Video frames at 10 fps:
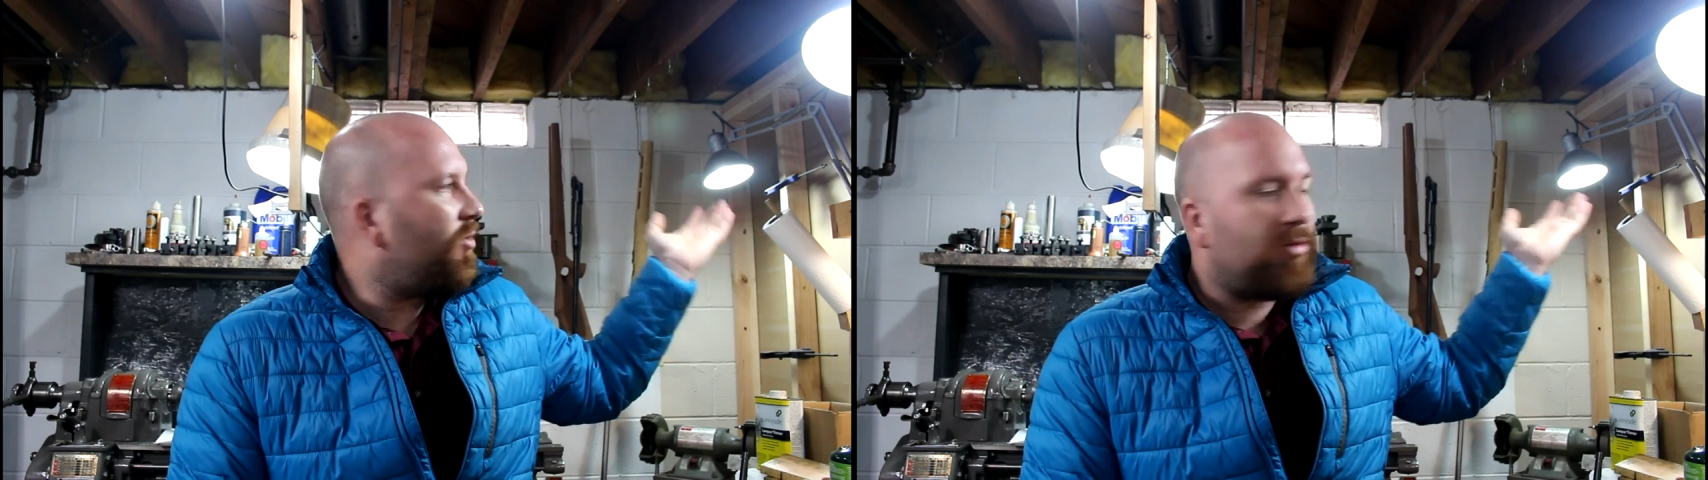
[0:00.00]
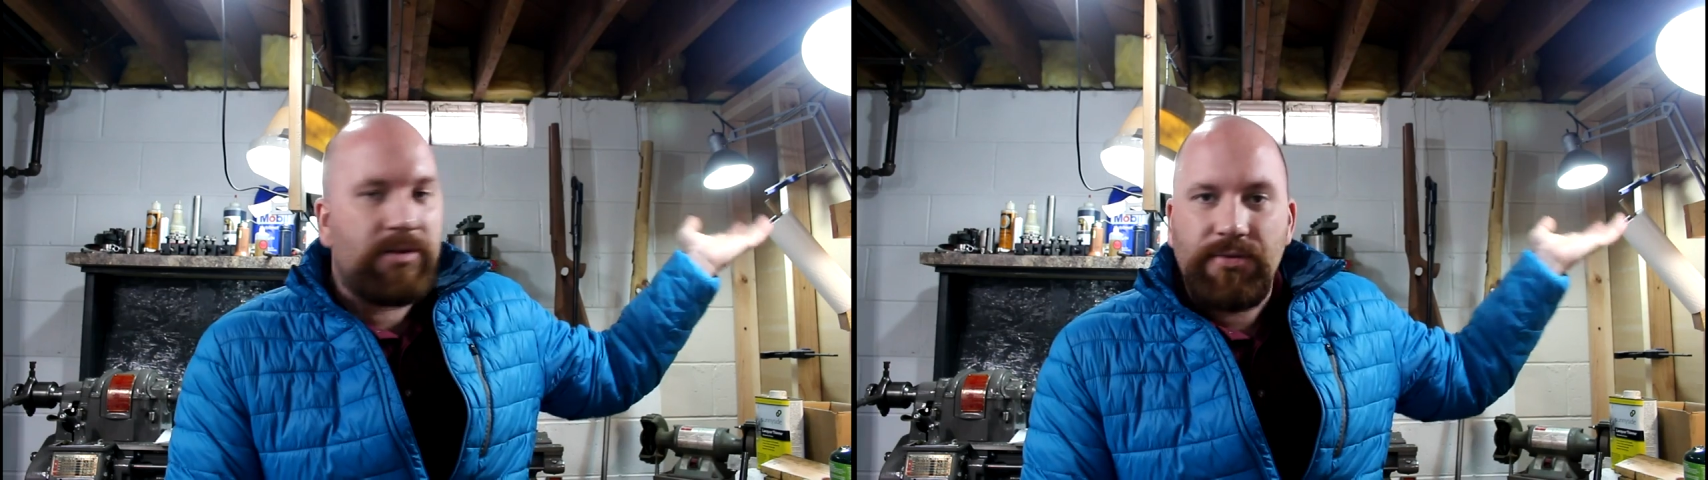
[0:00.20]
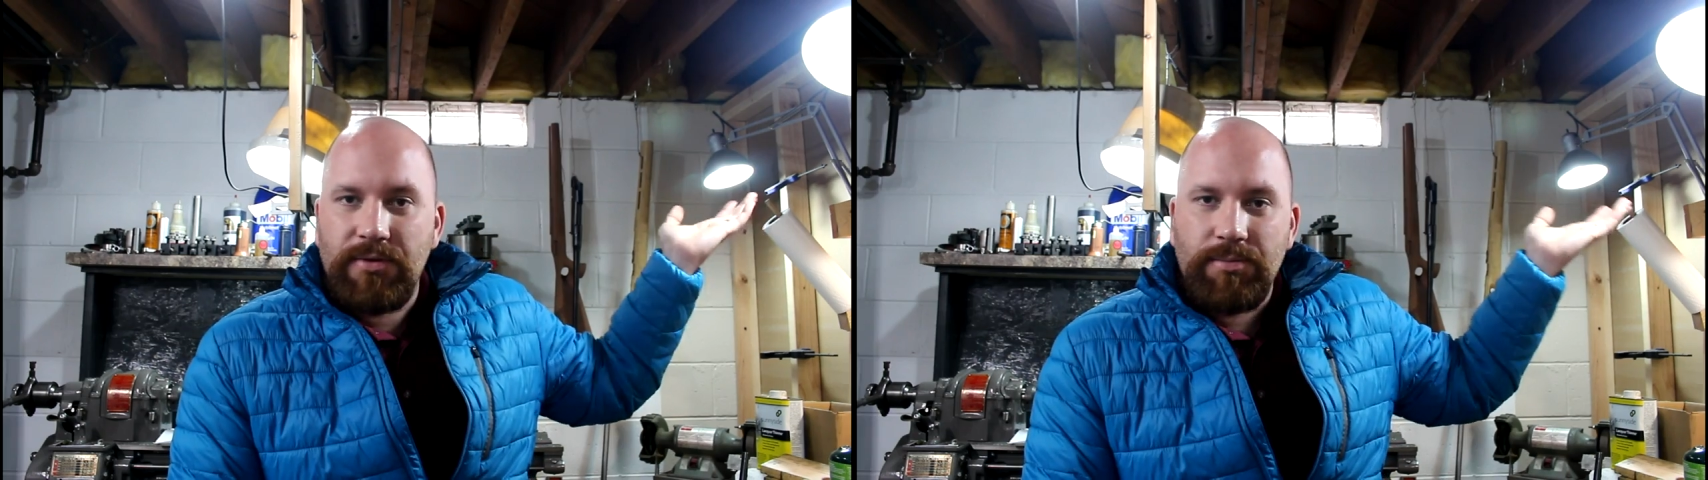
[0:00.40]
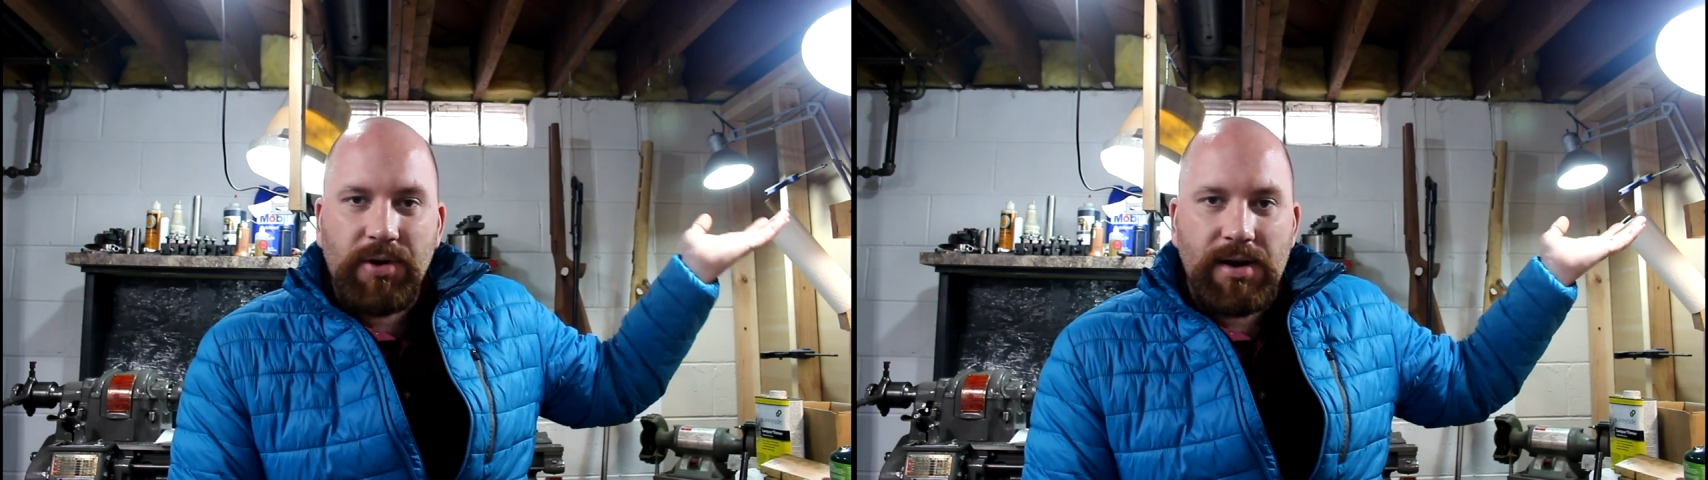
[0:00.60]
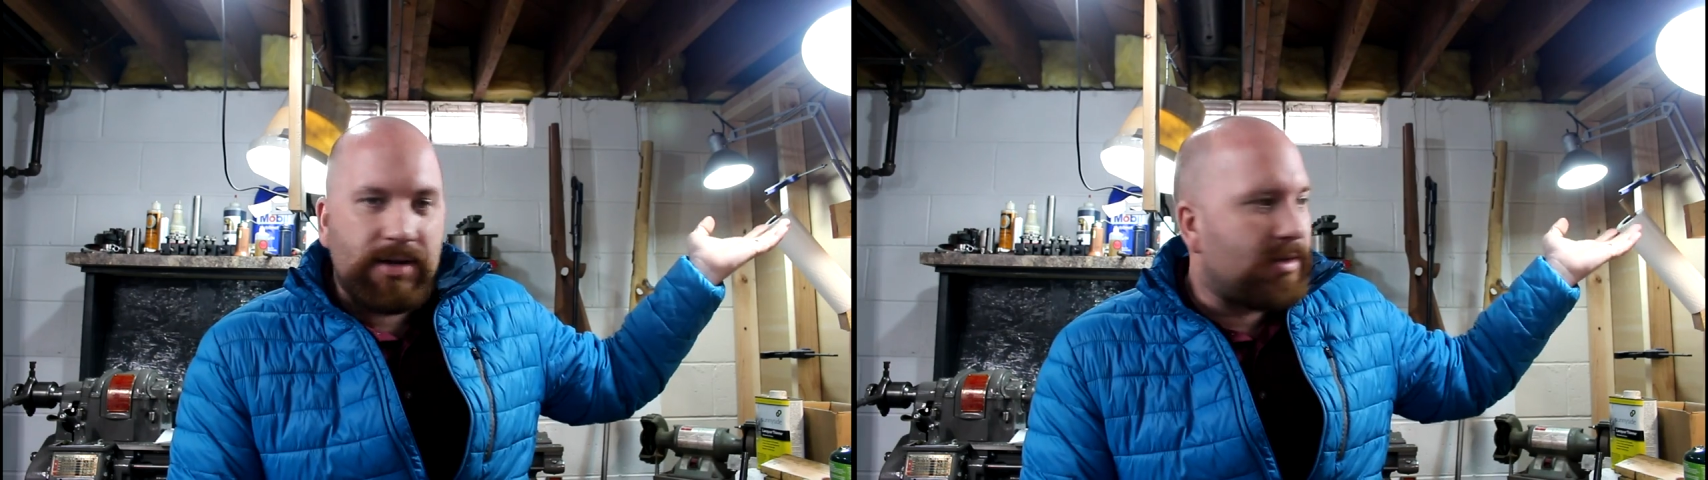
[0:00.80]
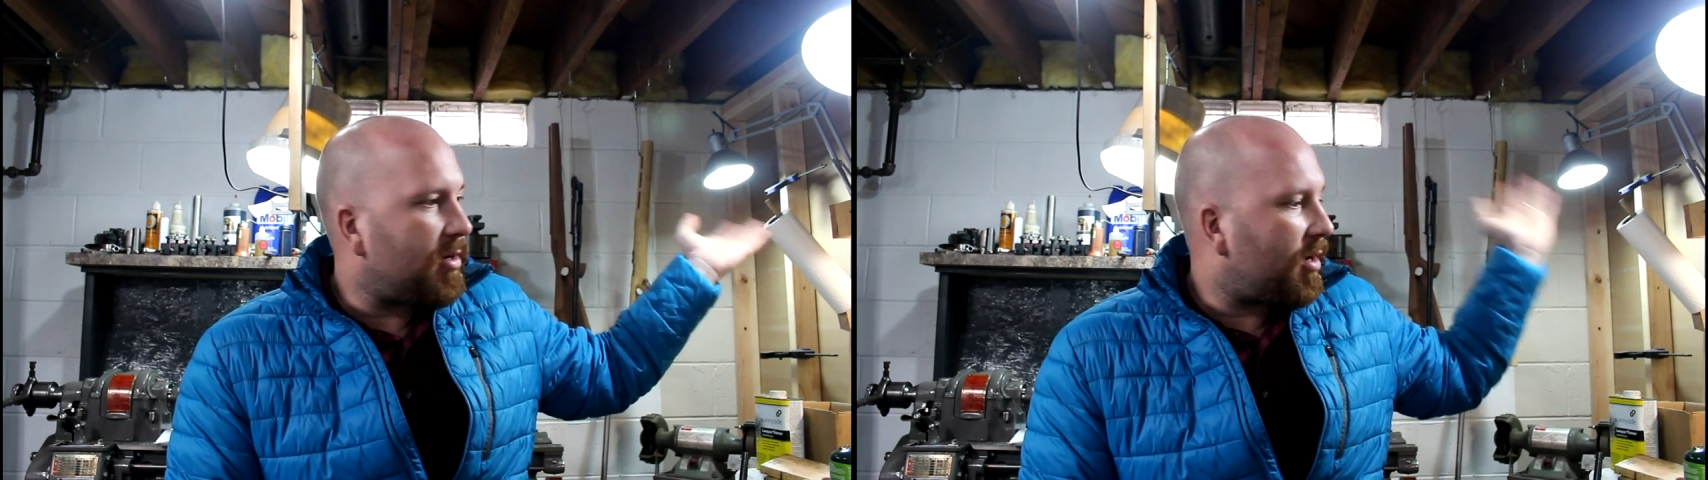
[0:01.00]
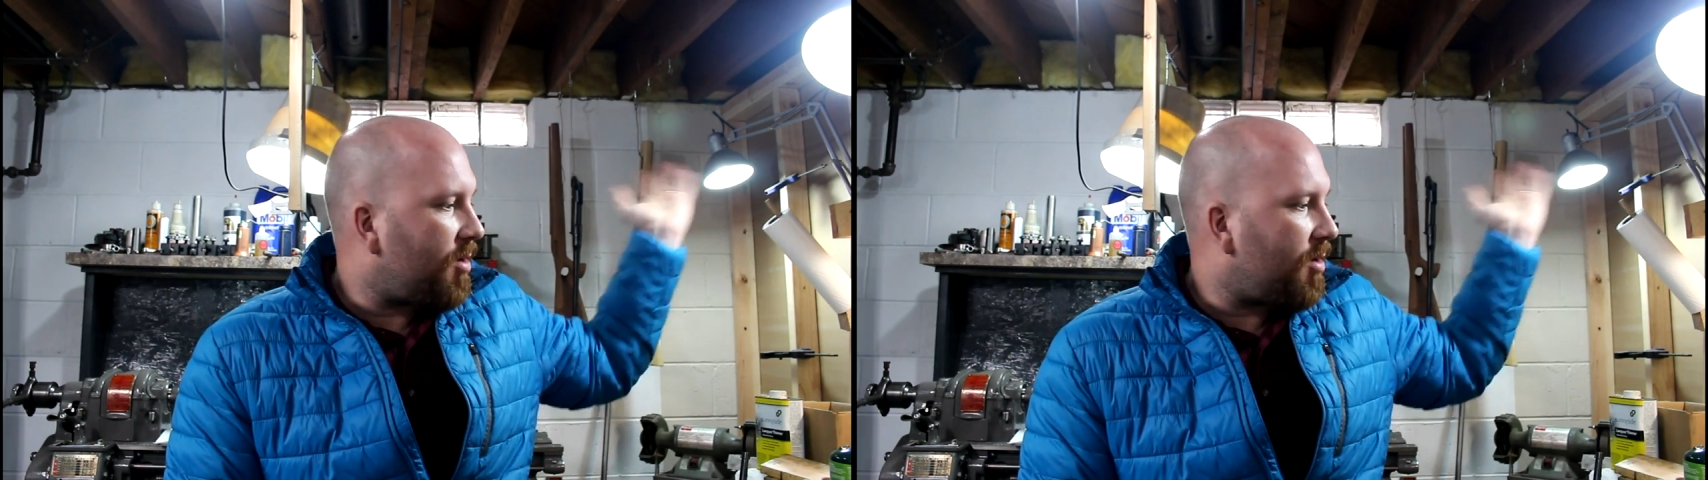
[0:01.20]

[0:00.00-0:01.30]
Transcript: few different projects here.